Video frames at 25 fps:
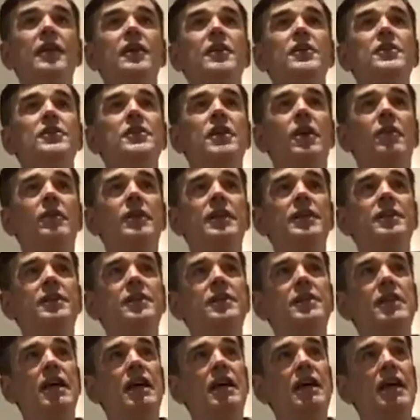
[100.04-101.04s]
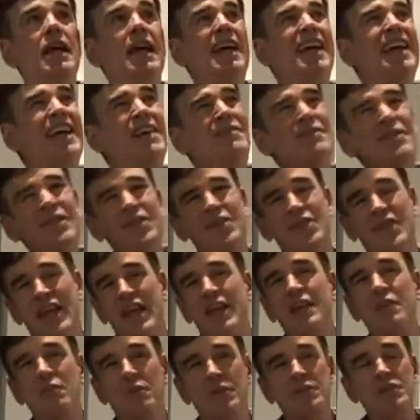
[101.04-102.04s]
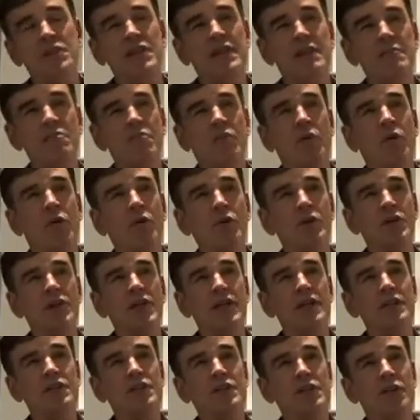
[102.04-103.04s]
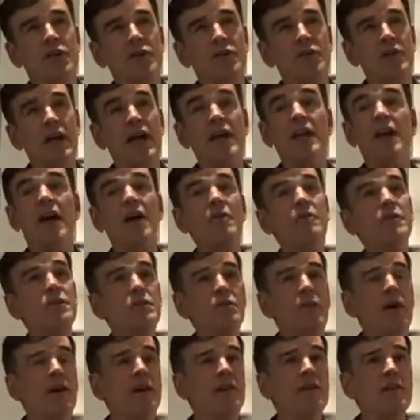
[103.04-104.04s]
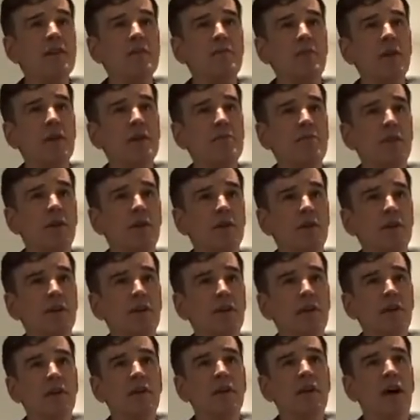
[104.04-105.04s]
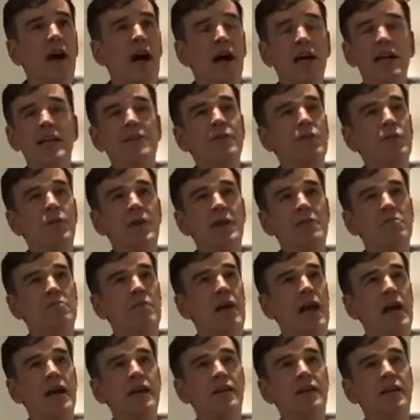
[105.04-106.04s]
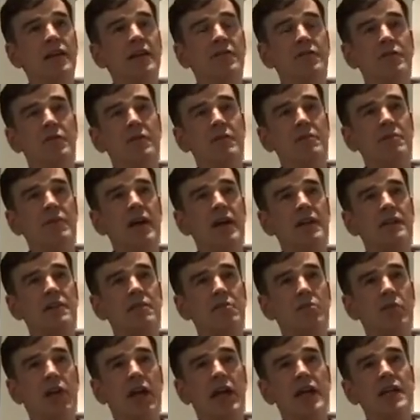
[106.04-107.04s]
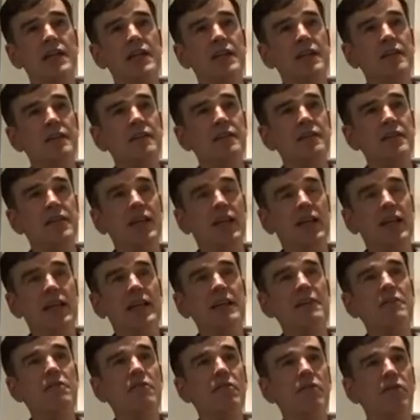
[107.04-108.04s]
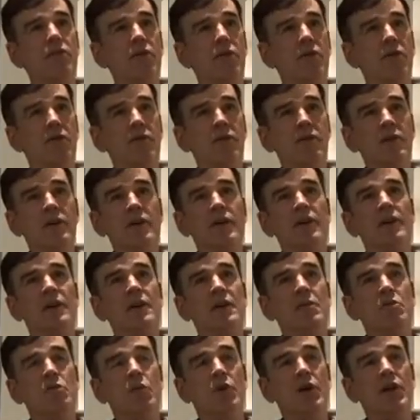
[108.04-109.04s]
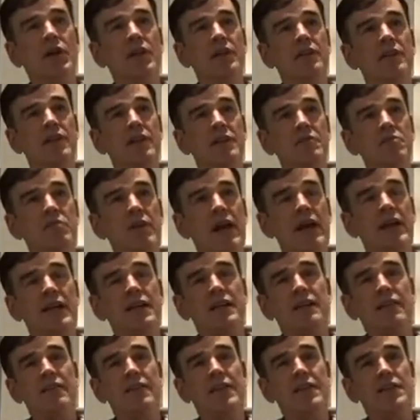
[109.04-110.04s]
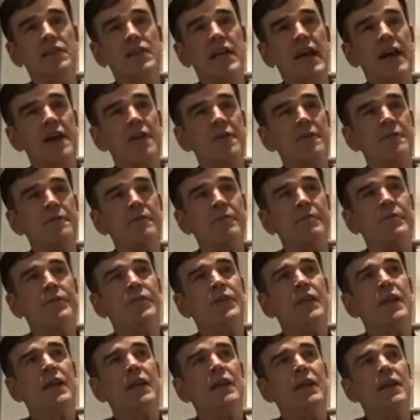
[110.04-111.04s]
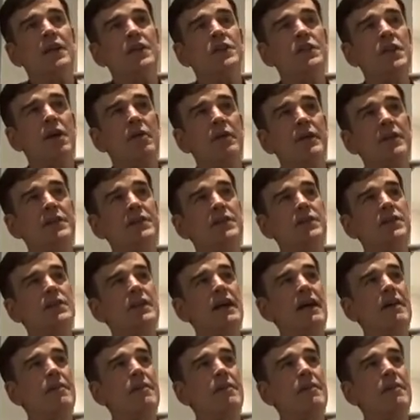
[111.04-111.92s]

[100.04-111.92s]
So it's even then it was an important issue, and I was one of the people. I never went back. I never went back to Blaney to live or put anything back into the town. So it's